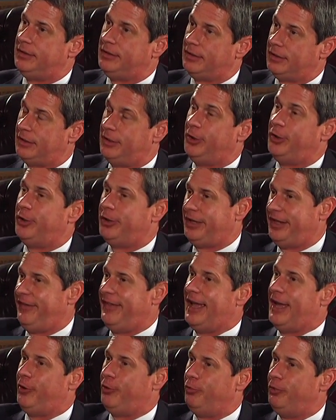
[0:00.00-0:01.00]

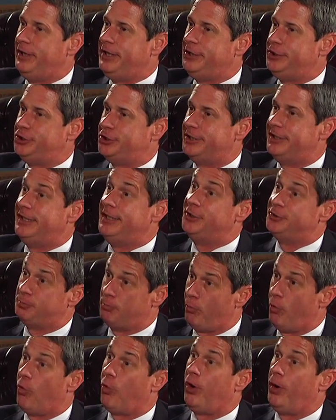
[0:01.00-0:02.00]
that region is
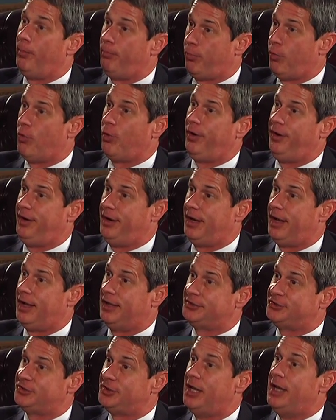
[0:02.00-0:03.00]
more important to
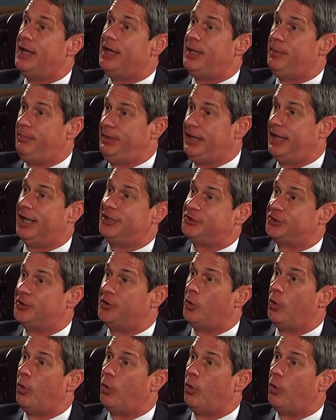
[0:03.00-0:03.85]
us because of the